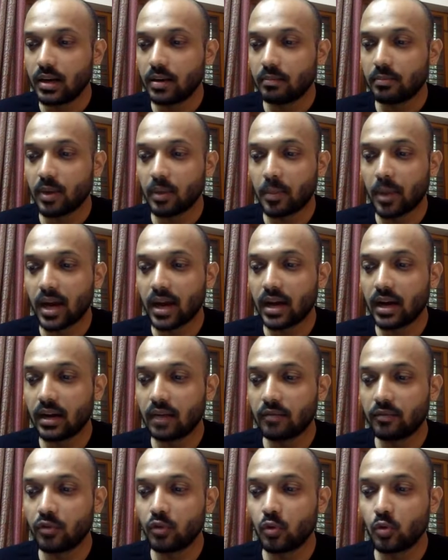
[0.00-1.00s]

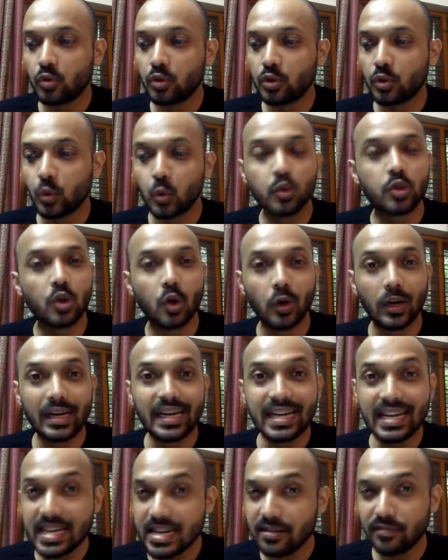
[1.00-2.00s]
papaya fruit juice or
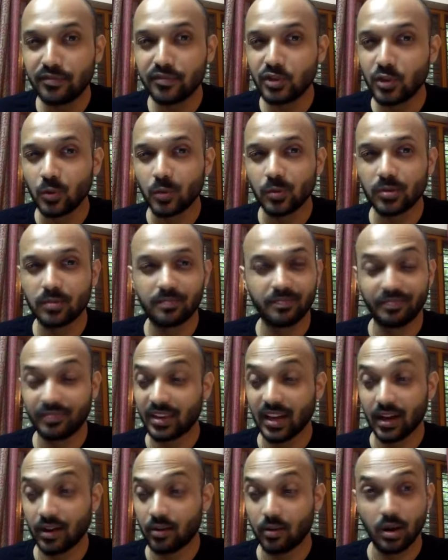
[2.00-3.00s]
leaf juice,
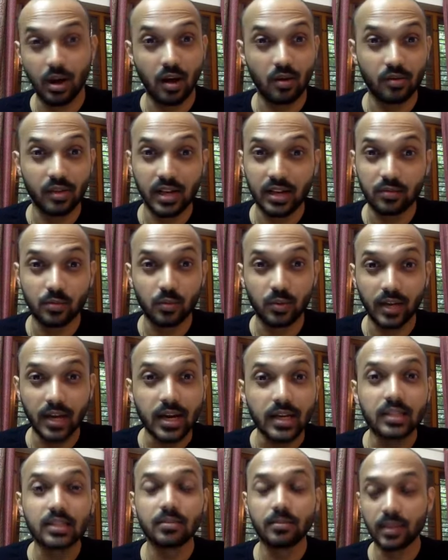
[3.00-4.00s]
I don't know how that would
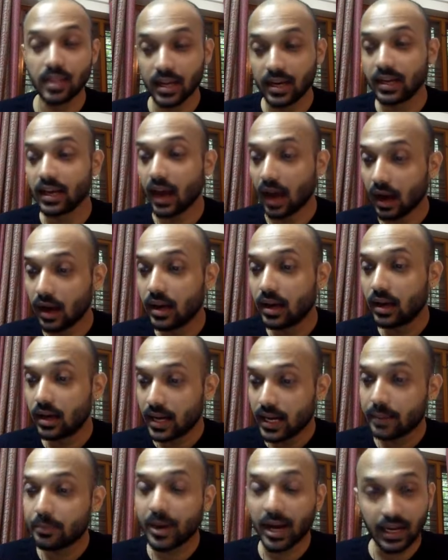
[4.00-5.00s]
taste, but then yeah,
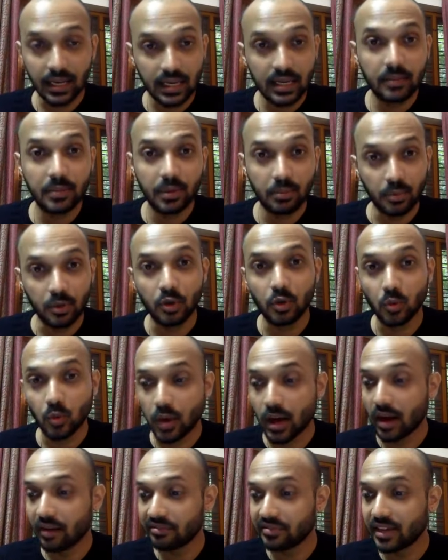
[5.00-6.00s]
apparently people do
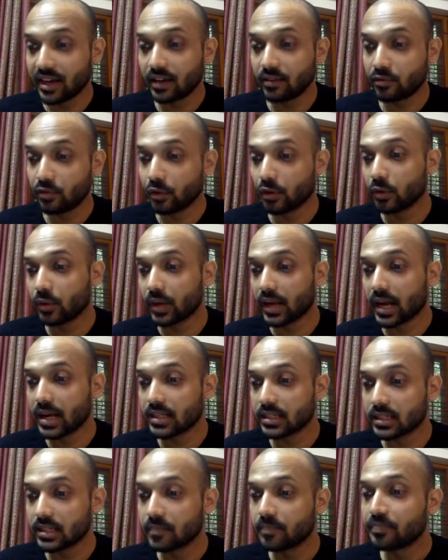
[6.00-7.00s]
have that for uric
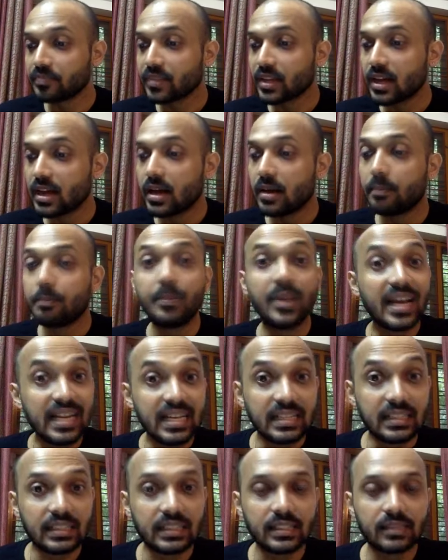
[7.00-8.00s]
acid.
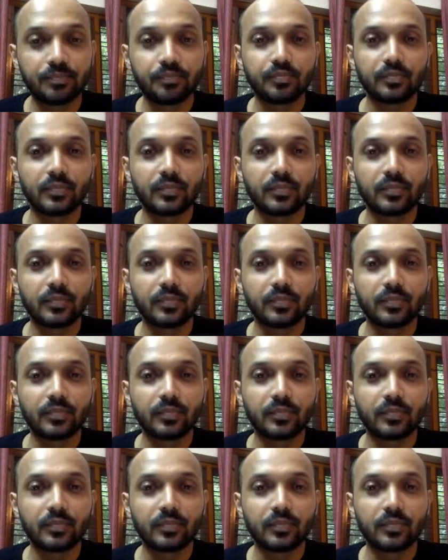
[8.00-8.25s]
Berries,